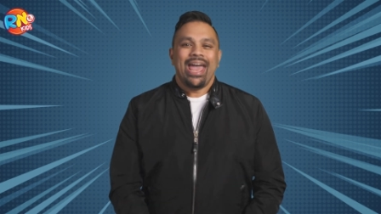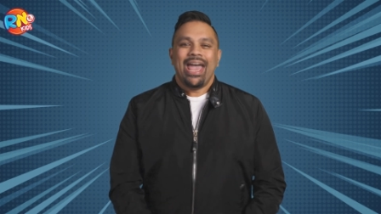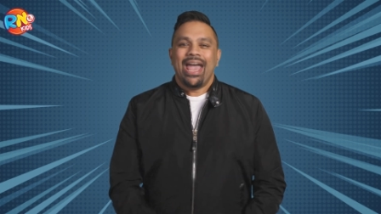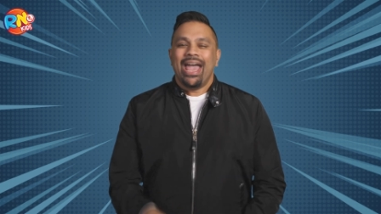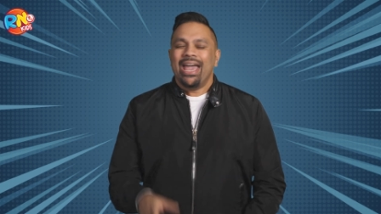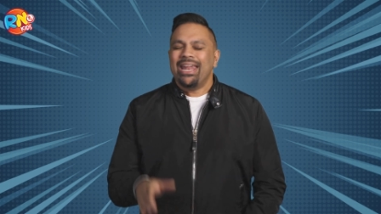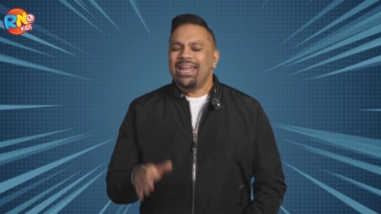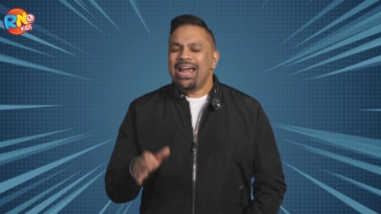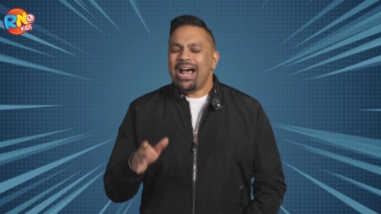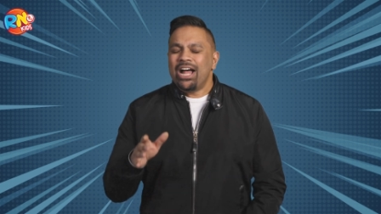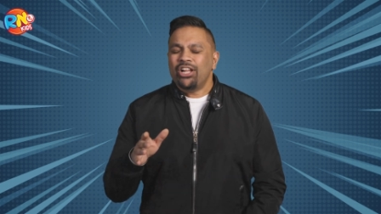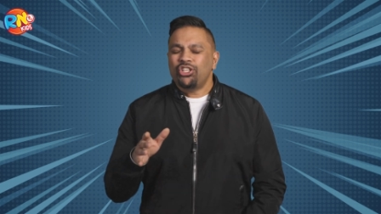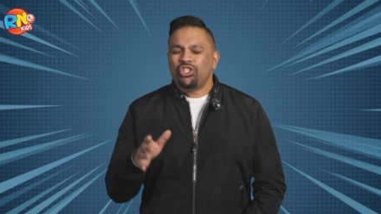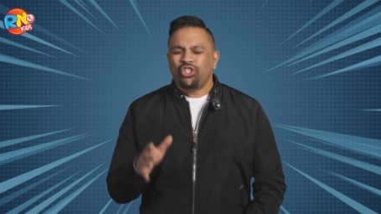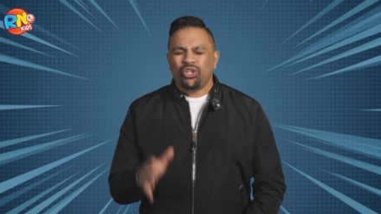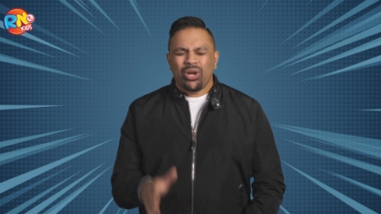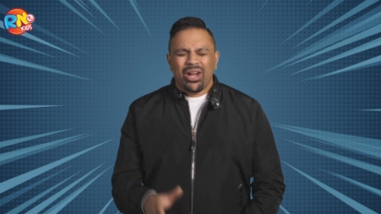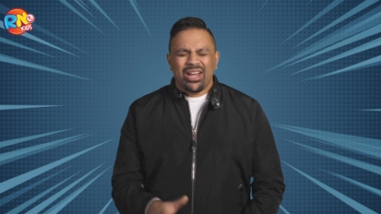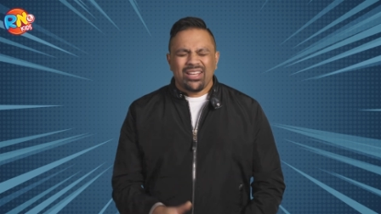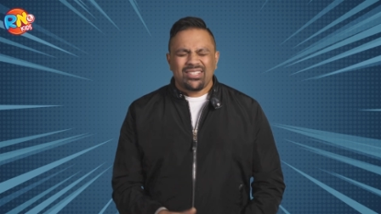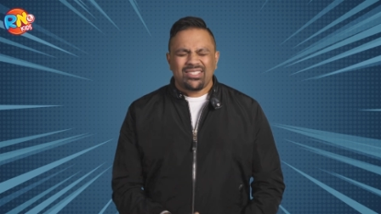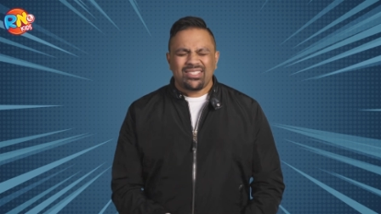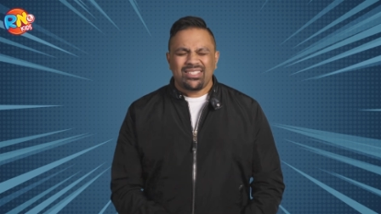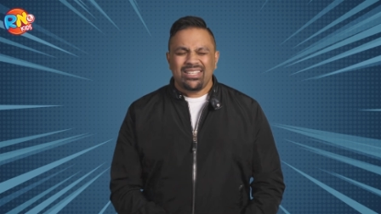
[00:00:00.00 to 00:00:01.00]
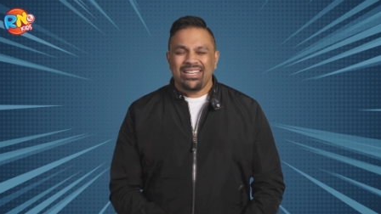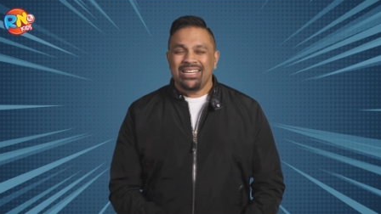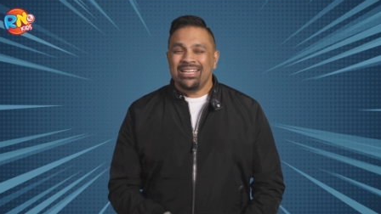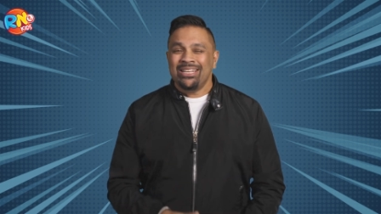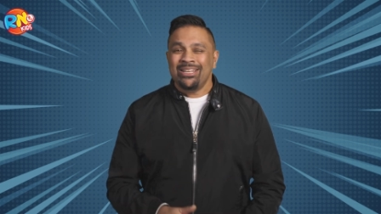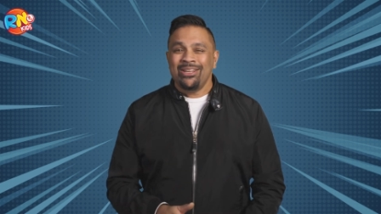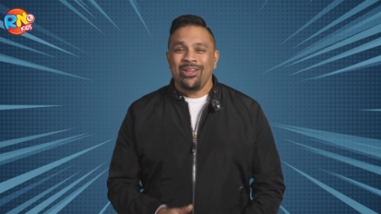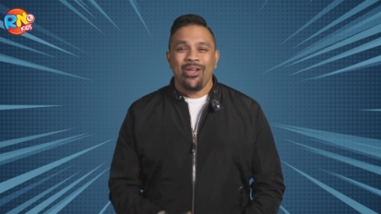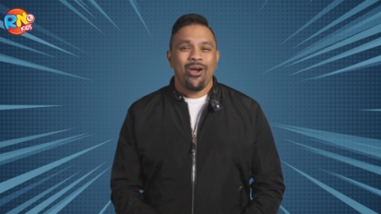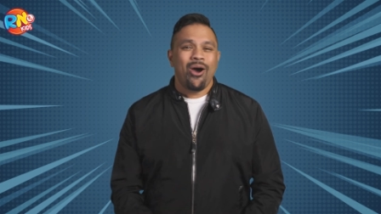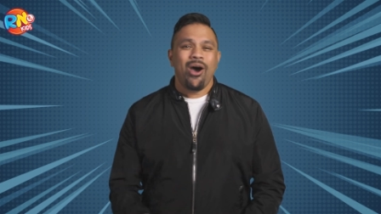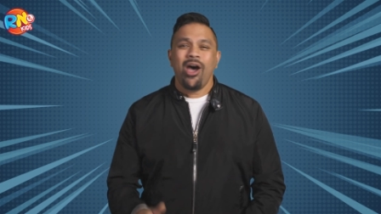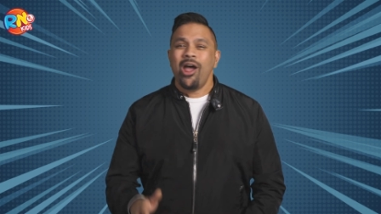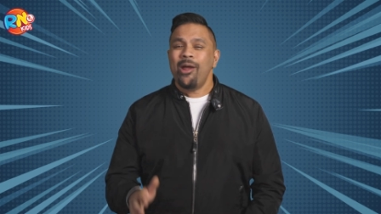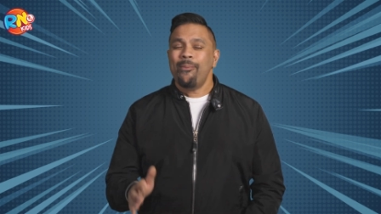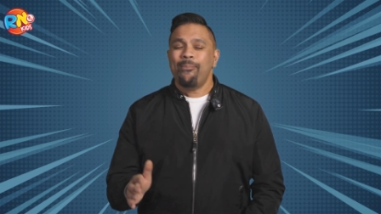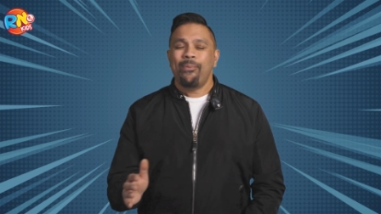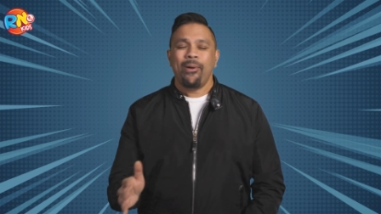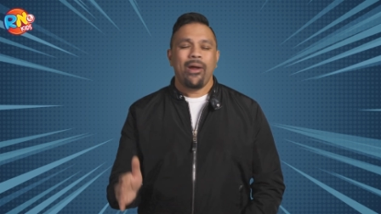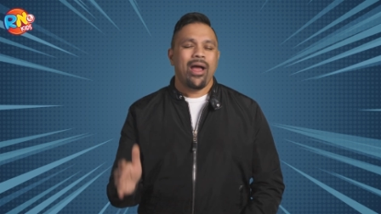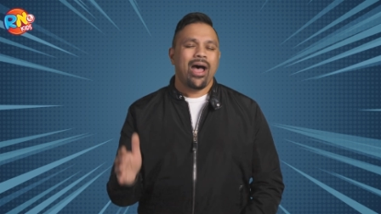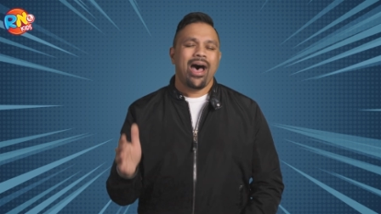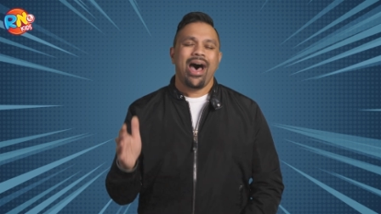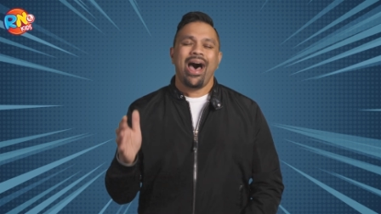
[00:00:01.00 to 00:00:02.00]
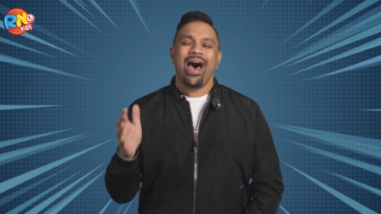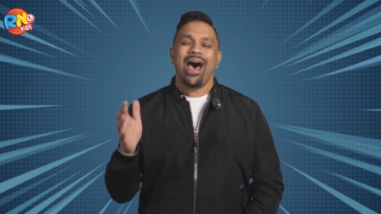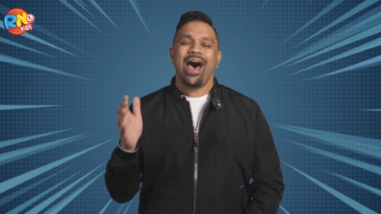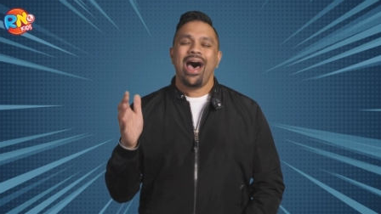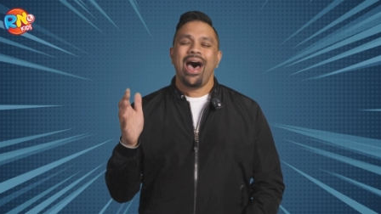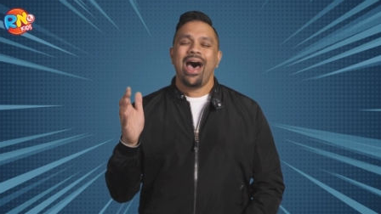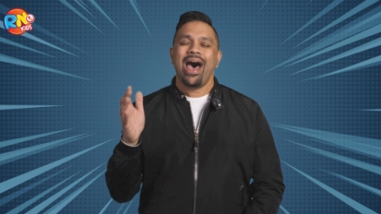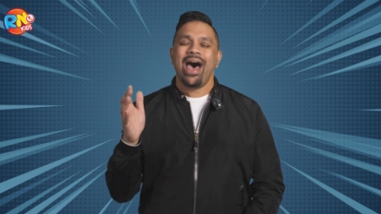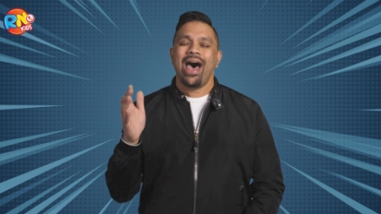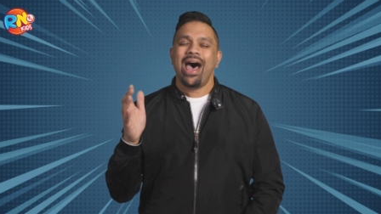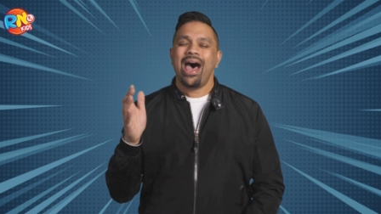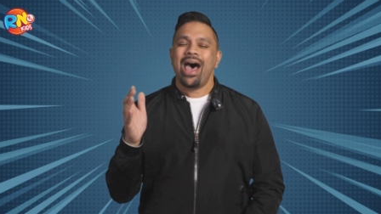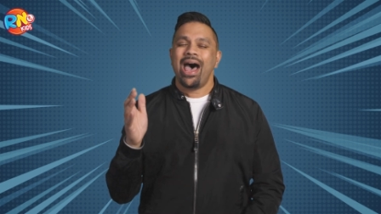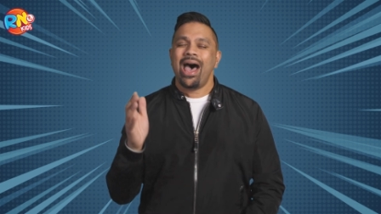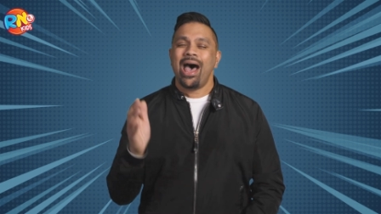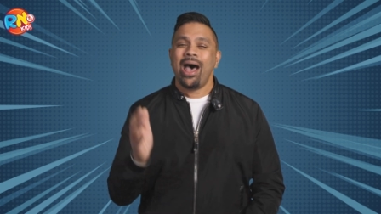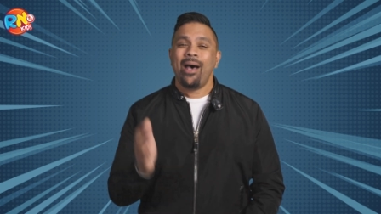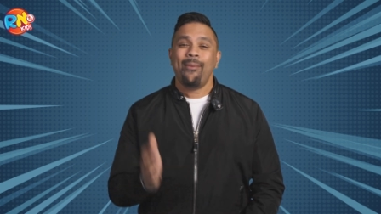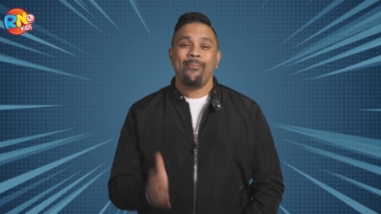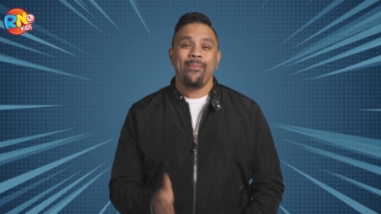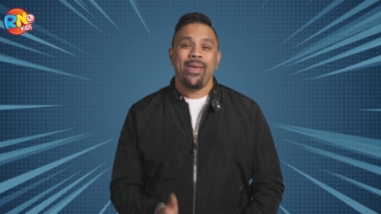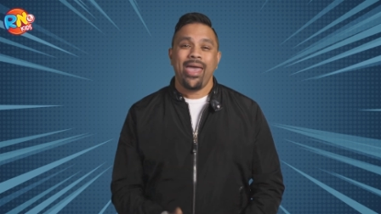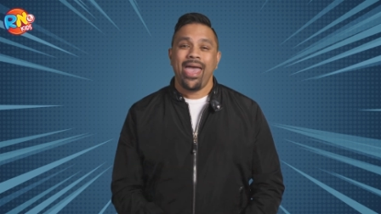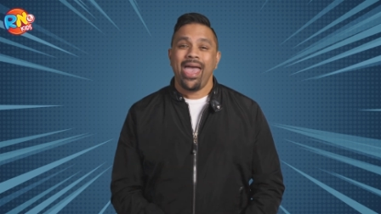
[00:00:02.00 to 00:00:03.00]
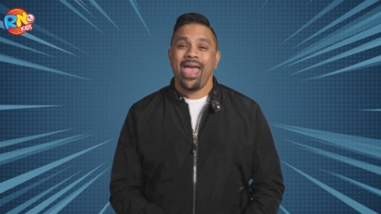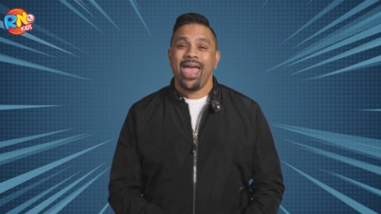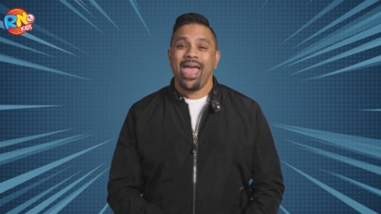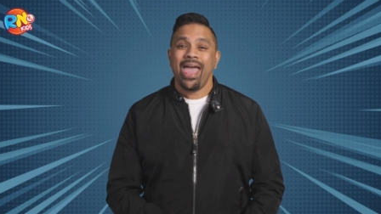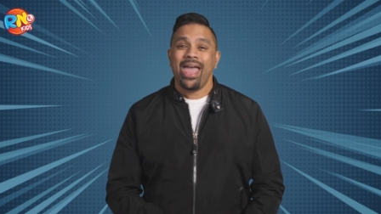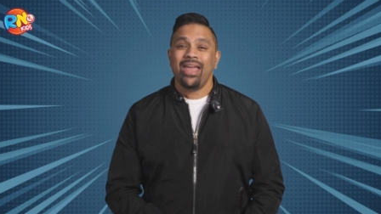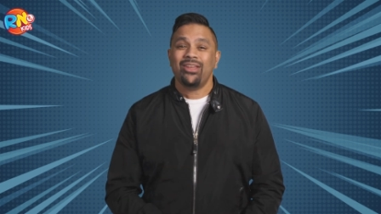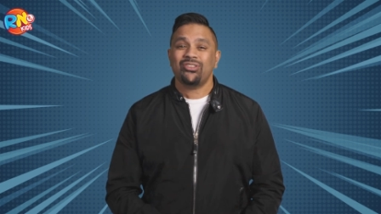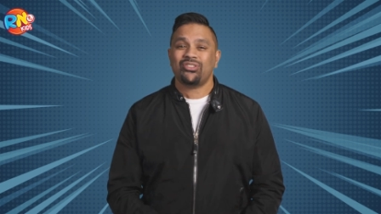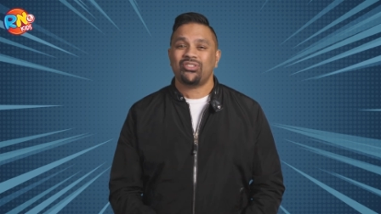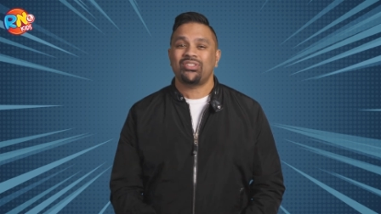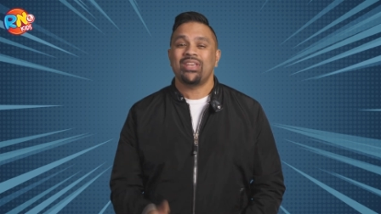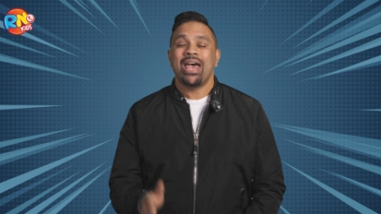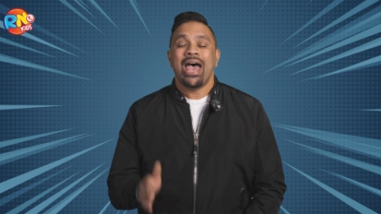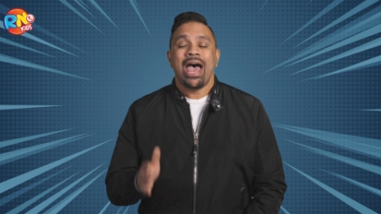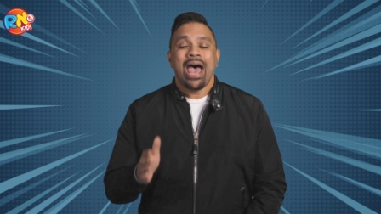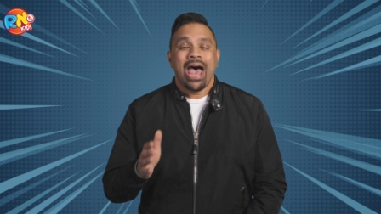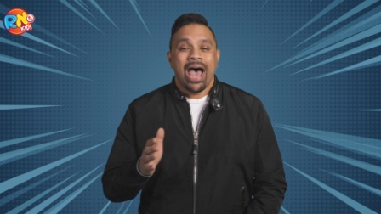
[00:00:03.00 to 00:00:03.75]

and I'll trust in your promise.